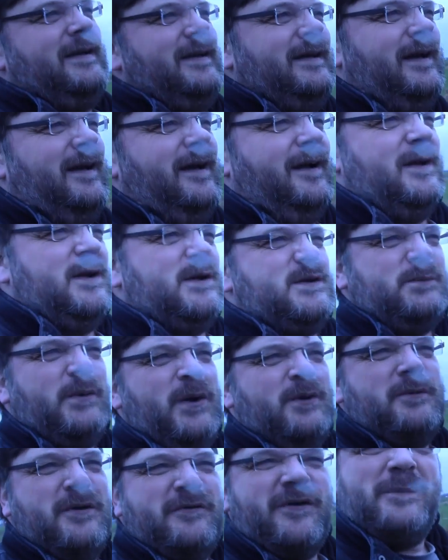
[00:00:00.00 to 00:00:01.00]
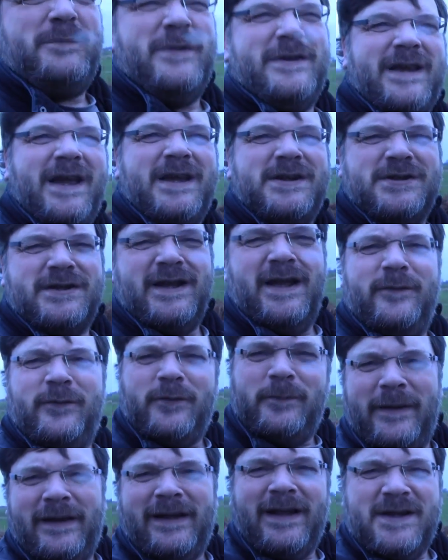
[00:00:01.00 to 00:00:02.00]
I'm going to spoil my reputation now for
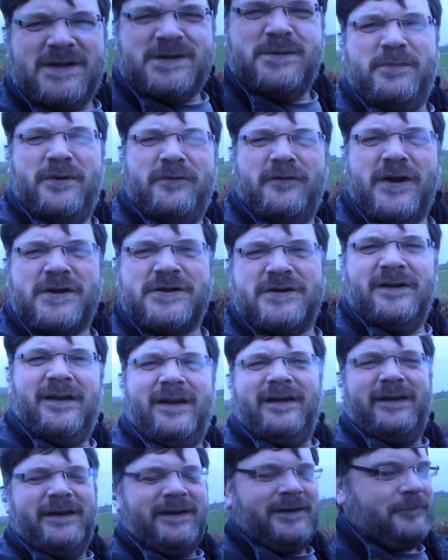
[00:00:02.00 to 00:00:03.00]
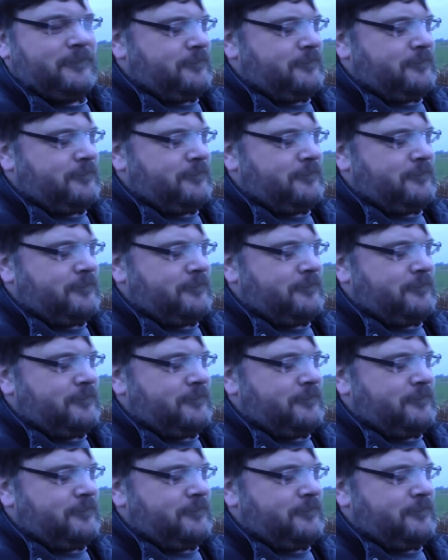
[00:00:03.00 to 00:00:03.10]
being less than professional, aren't I?